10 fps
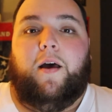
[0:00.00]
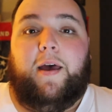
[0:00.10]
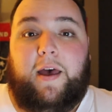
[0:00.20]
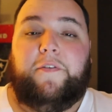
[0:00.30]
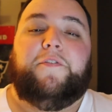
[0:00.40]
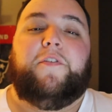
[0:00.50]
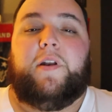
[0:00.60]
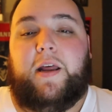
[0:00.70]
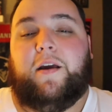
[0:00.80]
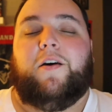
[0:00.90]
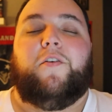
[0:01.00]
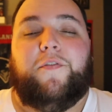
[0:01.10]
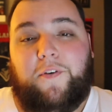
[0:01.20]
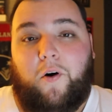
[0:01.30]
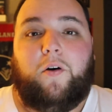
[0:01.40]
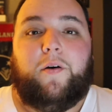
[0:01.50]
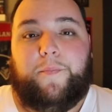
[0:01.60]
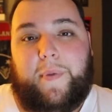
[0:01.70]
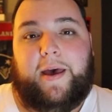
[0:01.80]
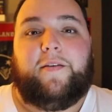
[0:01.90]
If Nick Folk
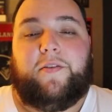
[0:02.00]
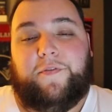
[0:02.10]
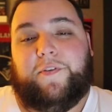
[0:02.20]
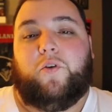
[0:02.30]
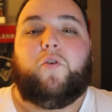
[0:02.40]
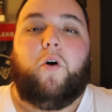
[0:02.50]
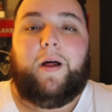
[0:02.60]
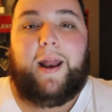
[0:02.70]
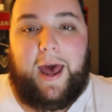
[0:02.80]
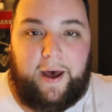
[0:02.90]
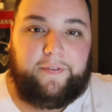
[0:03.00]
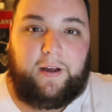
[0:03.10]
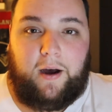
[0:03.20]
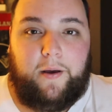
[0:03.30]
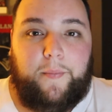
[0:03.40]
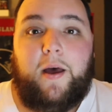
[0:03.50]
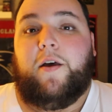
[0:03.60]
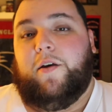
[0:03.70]
makes the field goal at halftime,